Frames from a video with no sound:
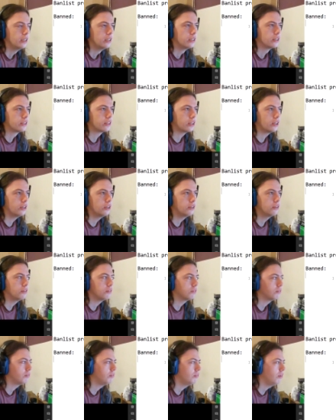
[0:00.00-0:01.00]
So
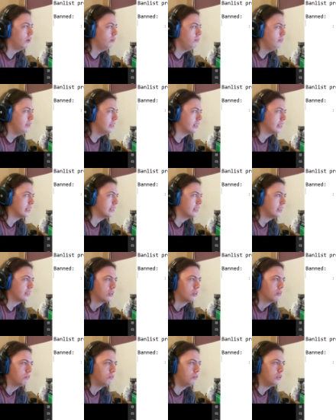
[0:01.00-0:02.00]
from
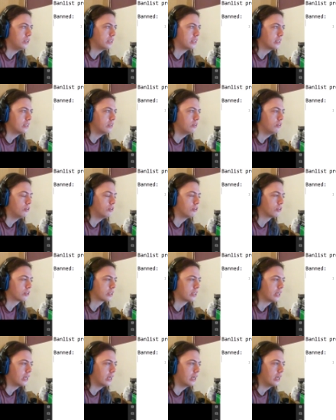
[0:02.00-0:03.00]
this, we can
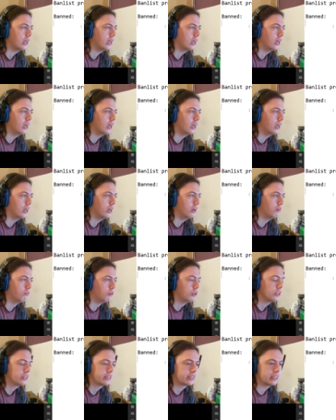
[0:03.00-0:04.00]
look at
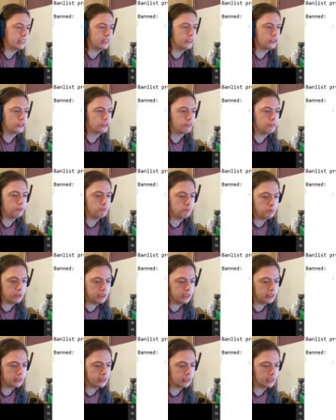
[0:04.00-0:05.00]
what's the issue in
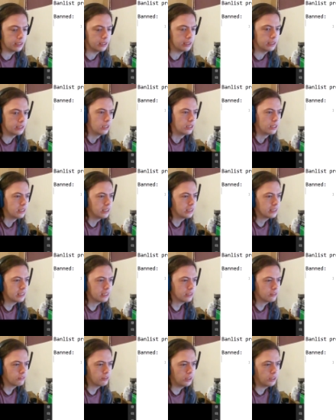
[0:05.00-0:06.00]
PK. There's
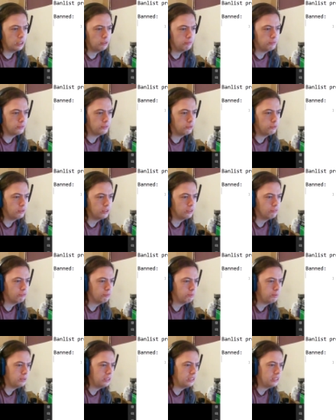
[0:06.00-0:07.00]
like quite a few things
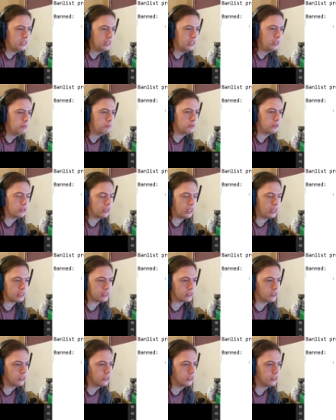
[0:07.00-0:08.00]
with PK, but like
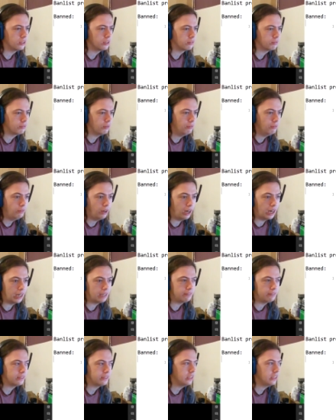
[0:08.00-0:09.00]
from what
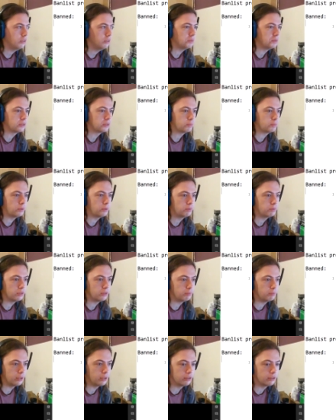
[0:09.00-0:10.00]
I've seen, the most popular
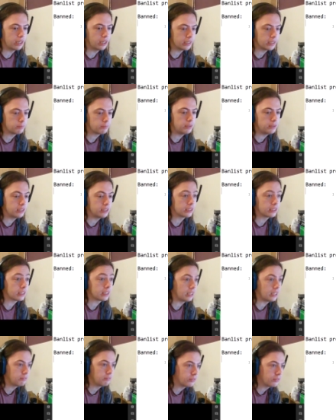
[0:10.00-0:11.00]
build has been the
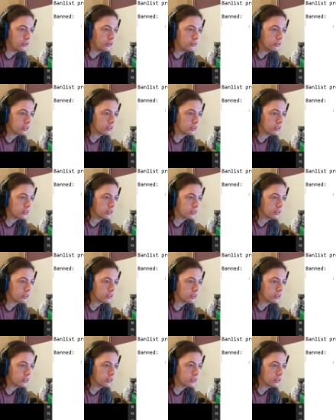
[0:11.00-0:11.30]
Scythe Lock.